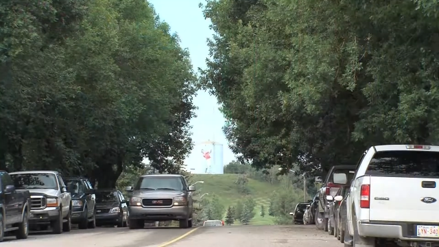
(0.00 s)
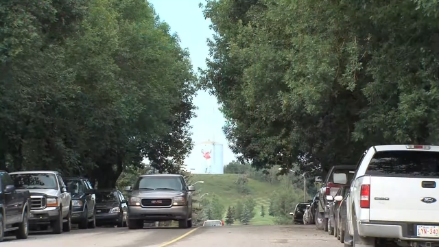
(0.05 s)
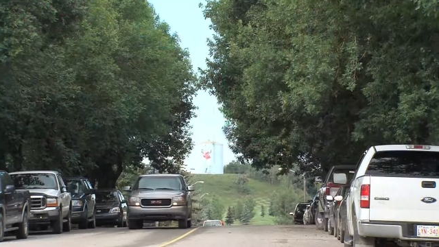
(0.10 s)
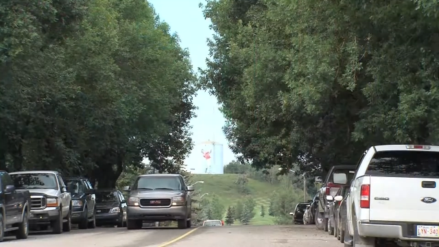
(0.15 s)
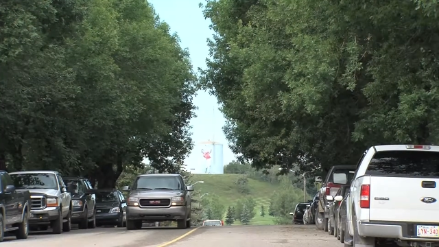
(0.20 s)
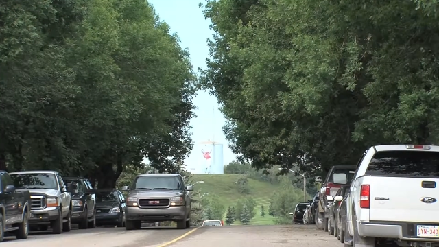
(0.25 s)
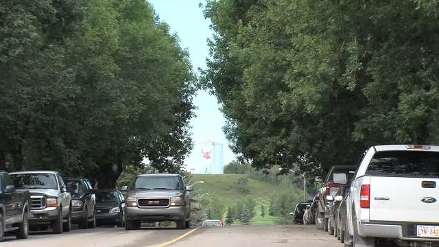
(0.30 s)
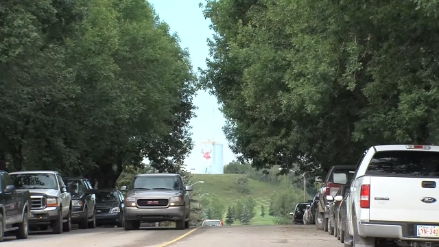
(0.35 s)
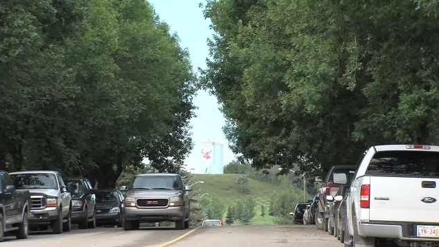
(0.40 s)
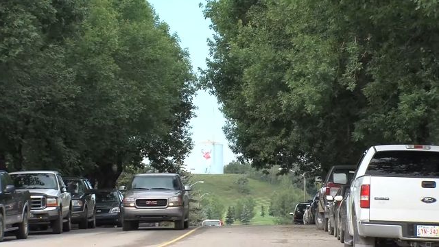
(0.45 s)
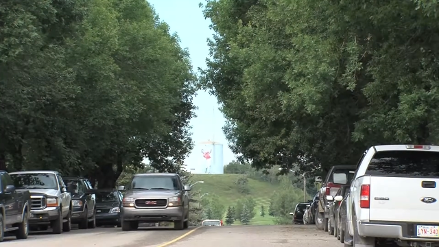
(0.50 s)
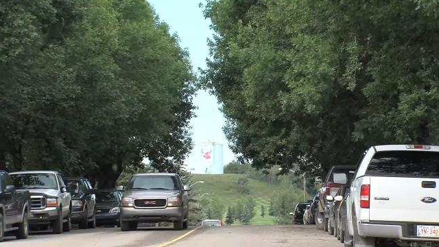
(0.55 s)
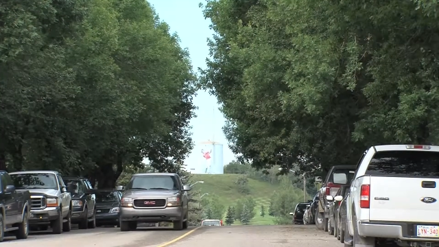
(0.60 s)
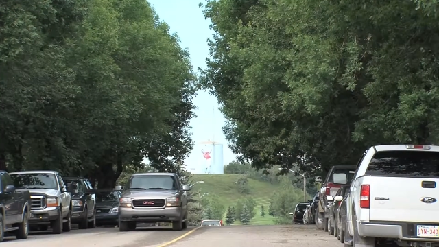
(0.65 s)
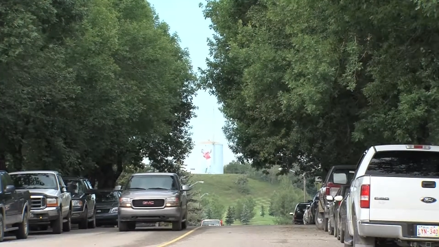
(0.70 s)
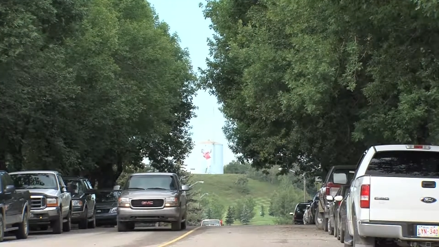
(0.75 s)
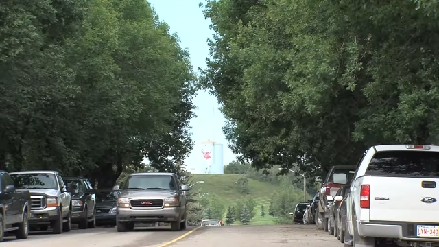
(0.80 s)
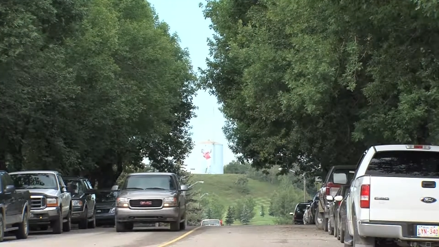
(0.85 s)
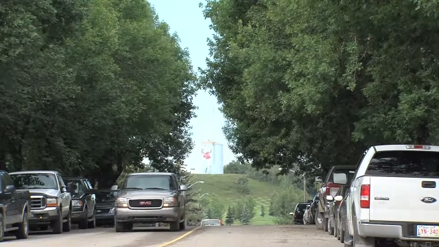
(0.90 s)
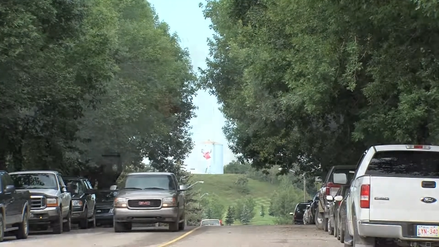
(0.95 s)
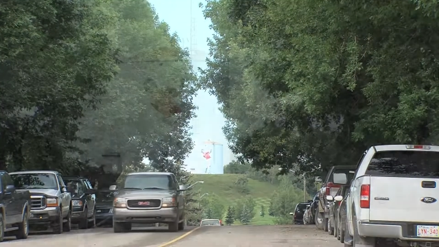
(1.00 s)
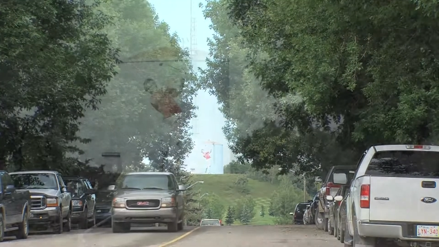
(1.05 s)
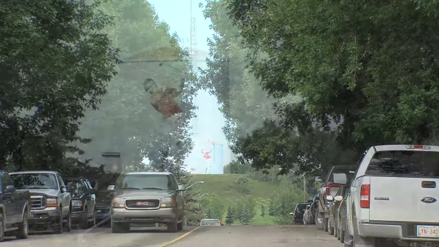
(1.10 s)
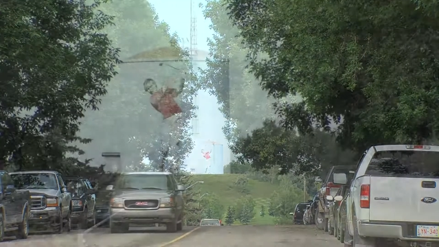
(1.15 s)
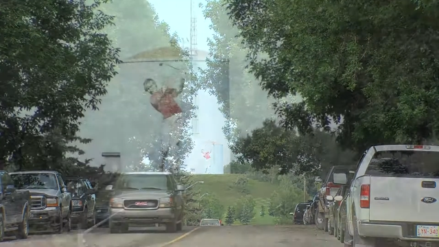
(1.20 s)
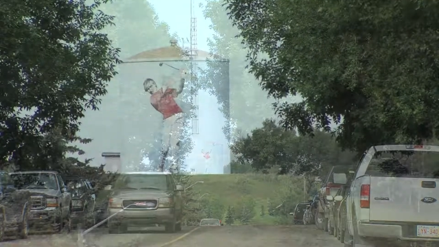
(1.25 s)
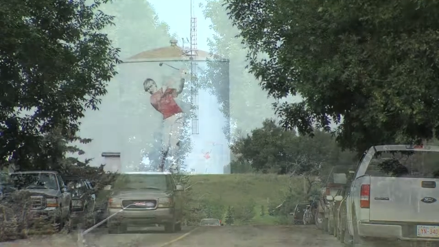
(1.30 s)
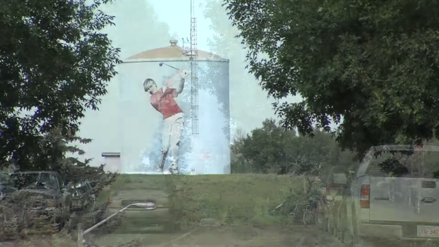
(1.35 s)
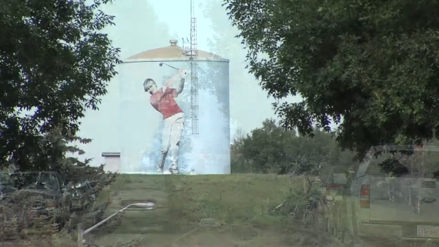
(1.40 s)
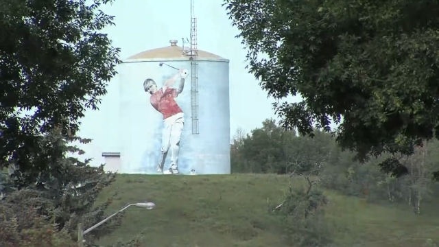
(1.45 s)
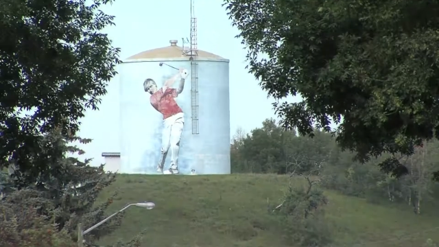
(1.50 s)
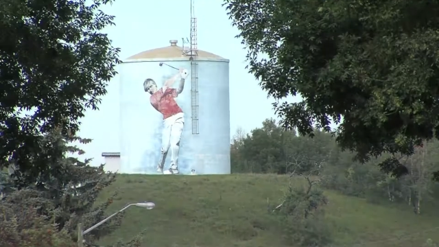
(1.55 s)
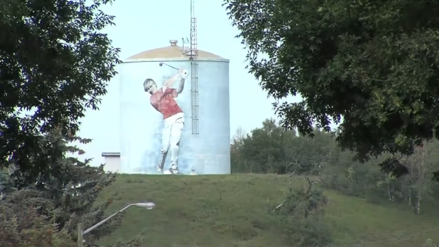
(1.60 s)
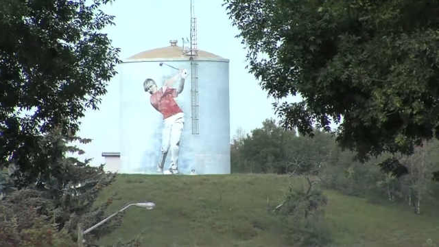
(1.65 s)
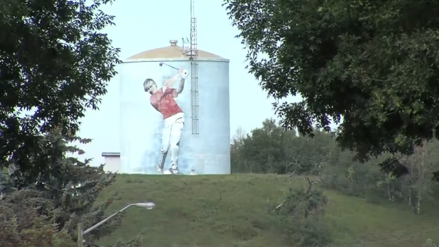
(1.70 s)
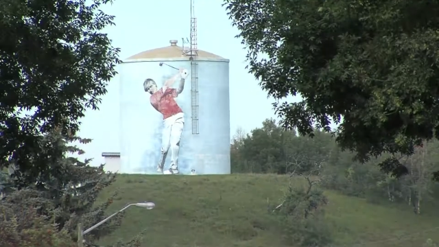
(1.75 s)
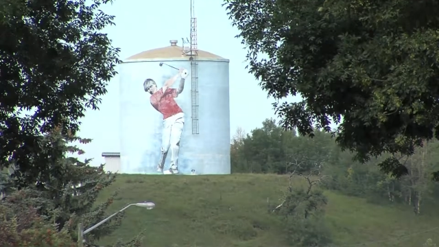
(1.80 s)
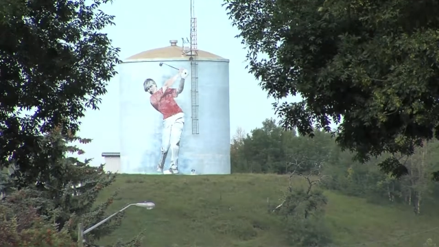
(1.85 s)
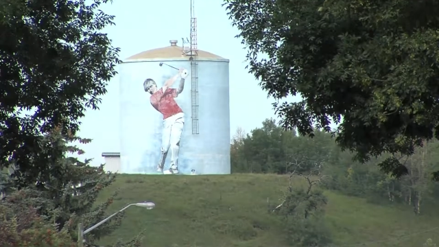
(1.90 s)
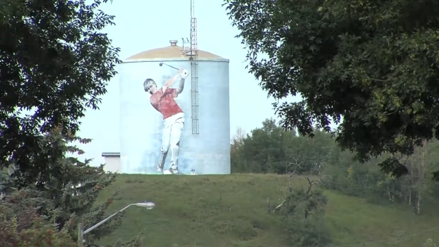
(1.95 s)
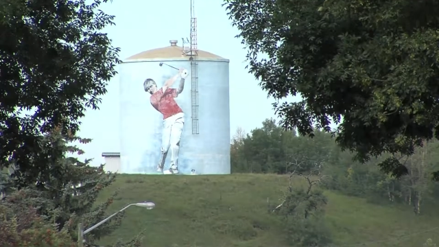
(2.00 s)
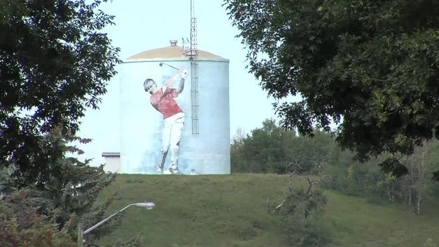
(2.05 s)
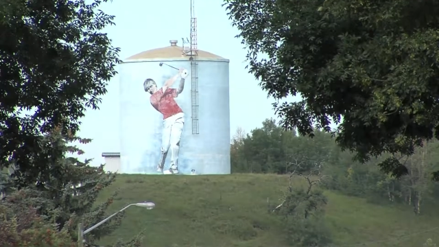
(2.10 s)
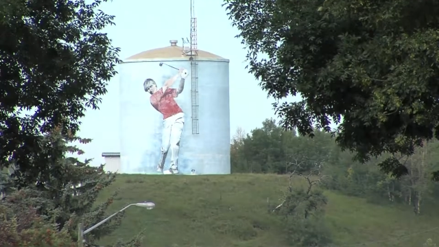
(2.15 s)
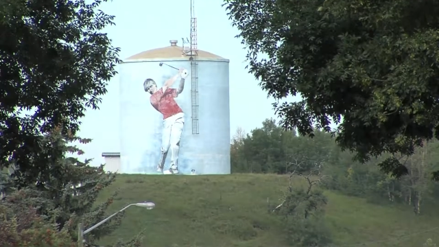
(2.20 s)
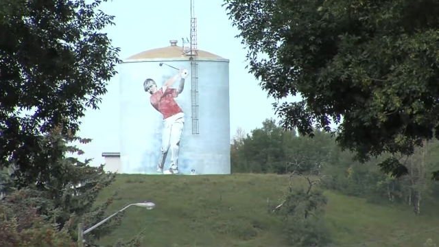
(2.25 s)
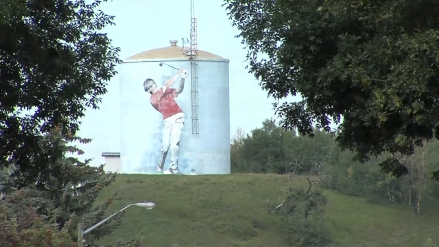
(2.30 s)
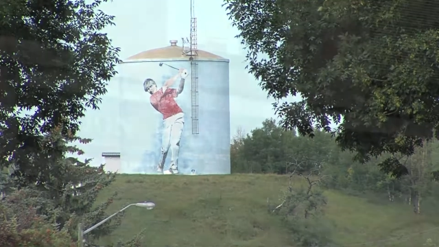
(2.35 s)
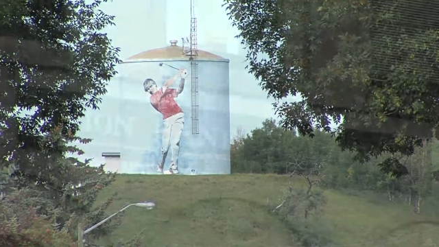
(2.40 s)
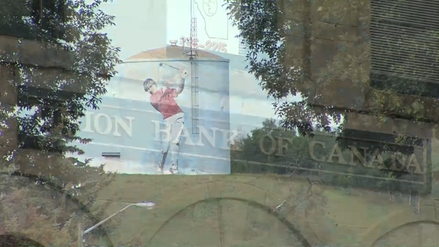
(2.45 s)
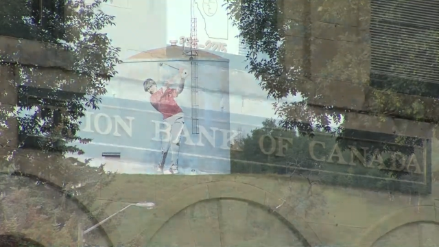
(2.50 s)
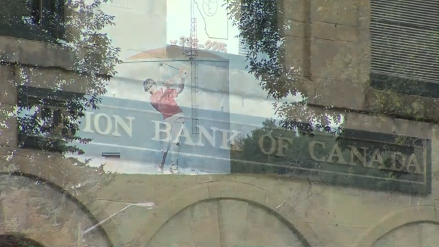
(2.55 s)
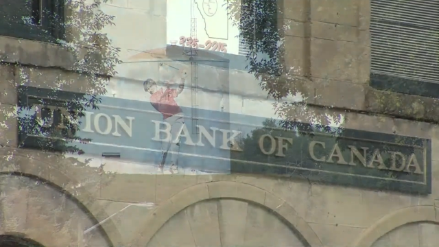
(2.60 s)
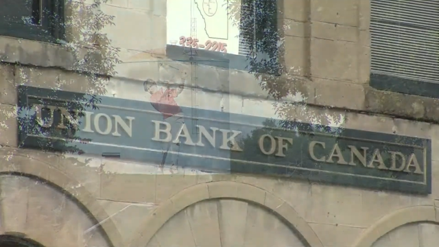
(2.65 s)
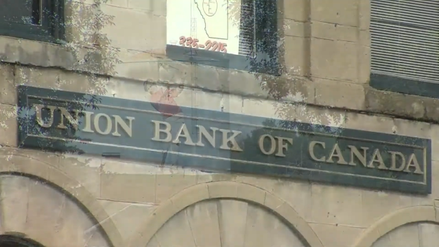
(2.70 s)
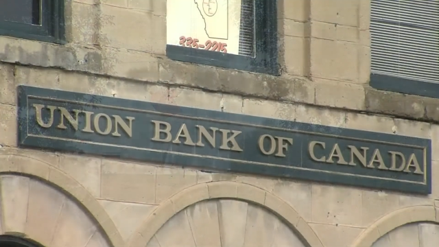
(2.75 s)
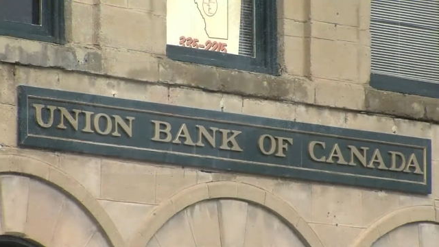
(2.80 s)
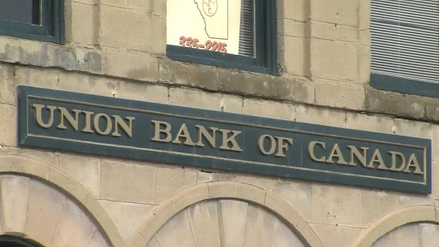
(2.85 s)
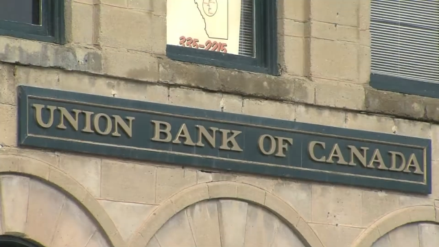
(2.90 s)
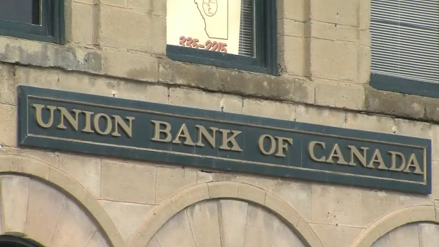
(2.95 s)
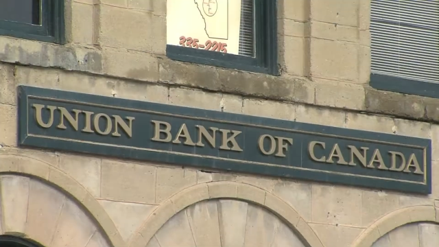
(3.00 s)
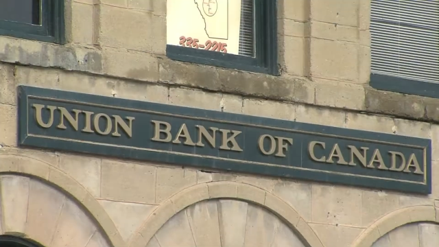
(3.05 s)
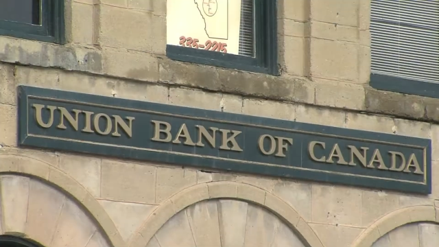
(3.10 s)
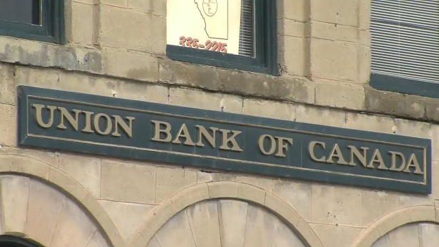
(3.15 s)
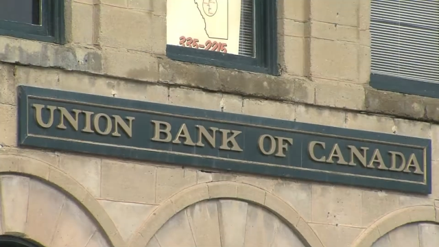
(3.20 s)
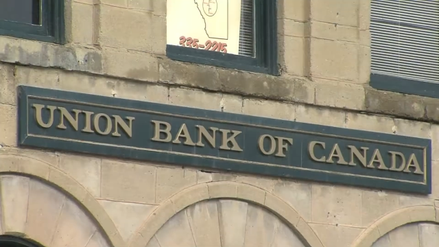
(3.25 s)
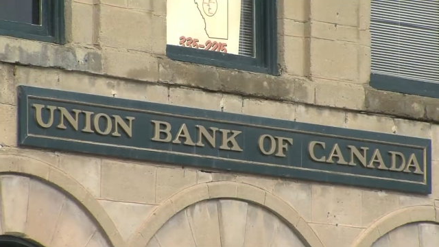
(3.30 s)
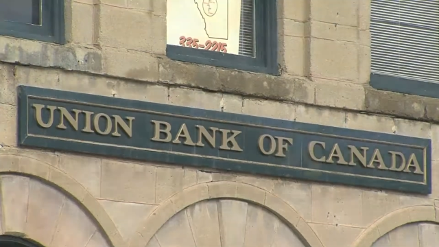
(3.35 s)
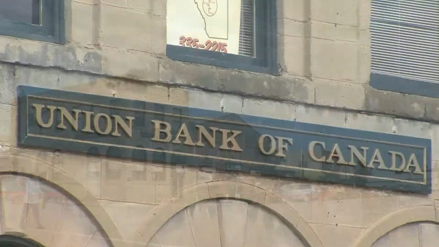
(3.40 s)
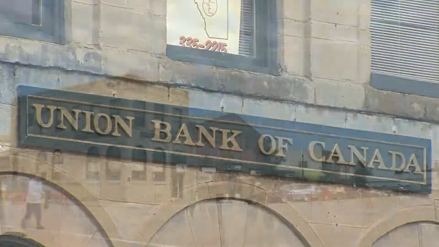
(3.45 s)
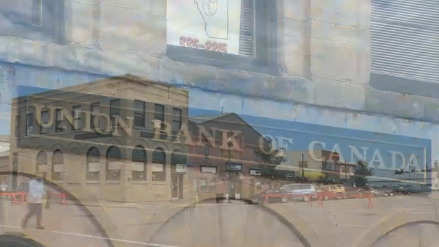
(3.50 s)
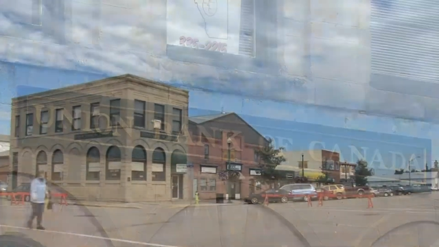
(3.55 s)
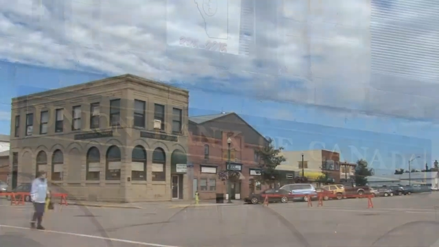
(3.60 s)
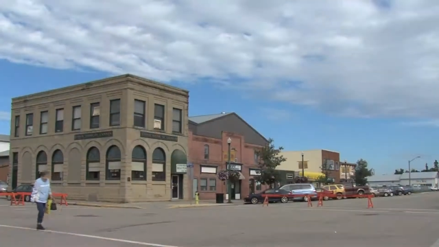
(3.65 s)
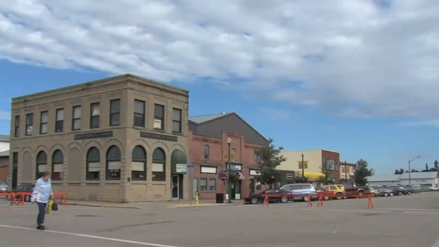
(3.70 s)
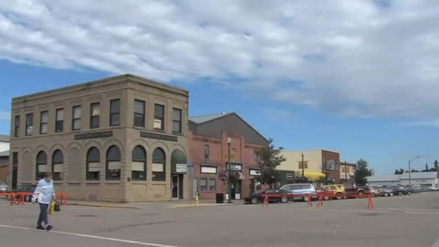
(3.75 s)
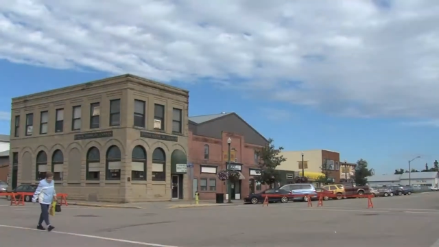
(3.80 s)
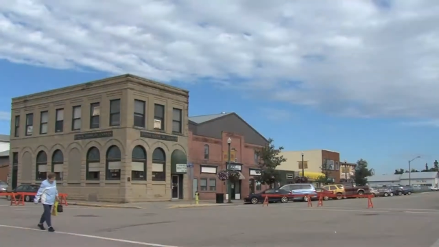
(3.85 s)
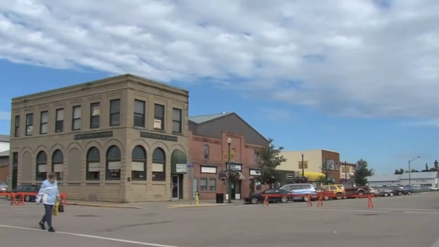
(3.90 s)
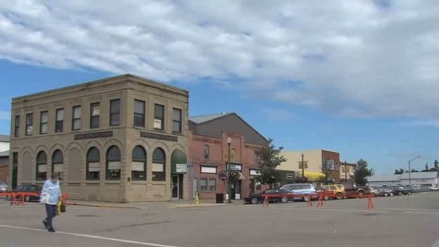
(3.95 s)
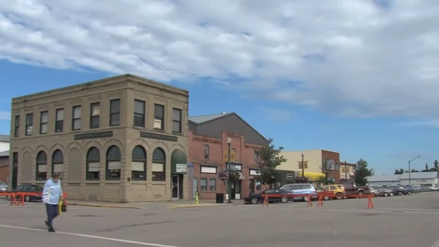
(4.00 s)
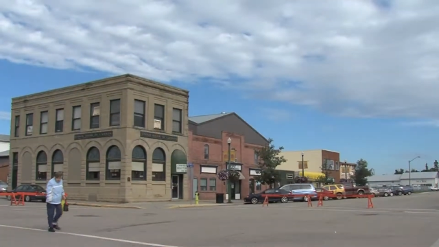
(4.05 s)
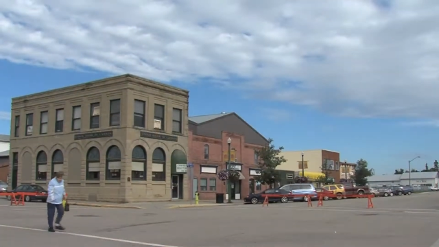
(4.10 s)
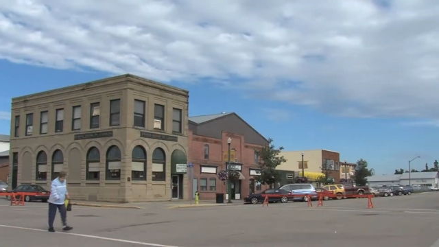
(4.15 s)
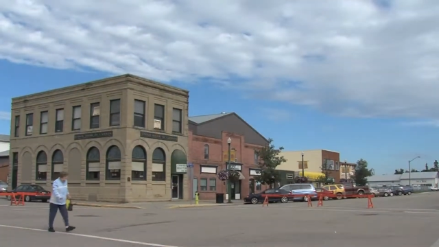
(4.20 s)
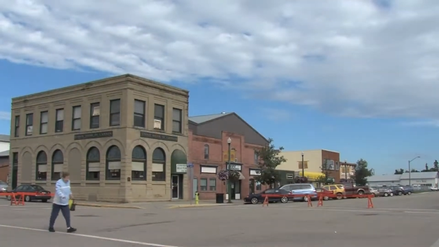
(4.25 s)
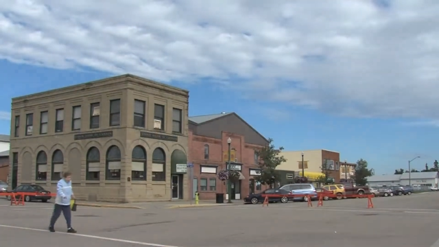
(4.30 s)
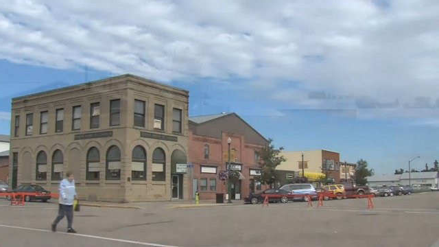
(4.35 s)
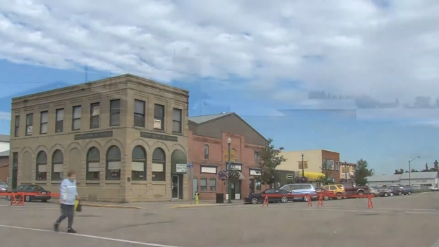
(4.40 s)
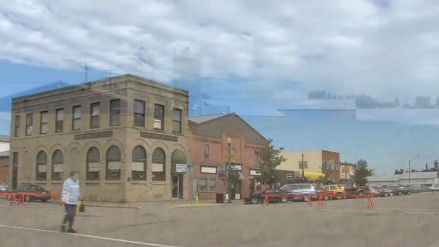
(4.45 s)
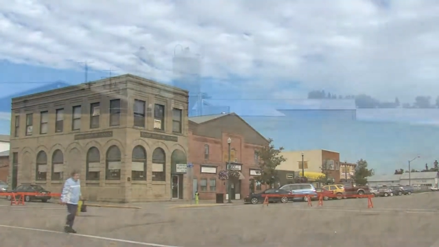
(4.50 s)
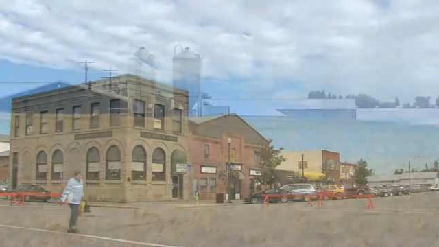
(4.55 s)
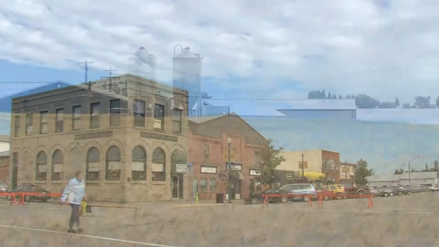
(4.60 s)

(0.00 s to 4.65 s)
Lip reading: No face is visible, so there are no lips to read.